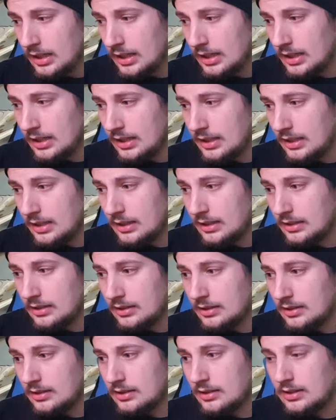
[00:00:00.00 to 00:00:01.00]

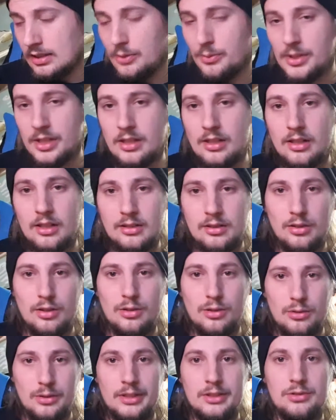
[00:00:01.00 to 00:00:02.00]
And then we got to
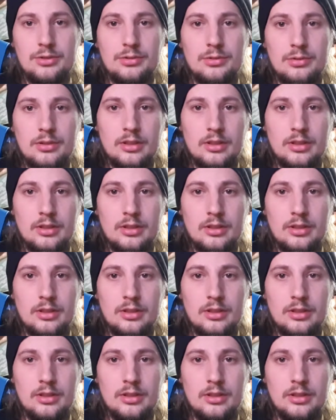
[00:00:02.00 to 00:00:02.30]
go into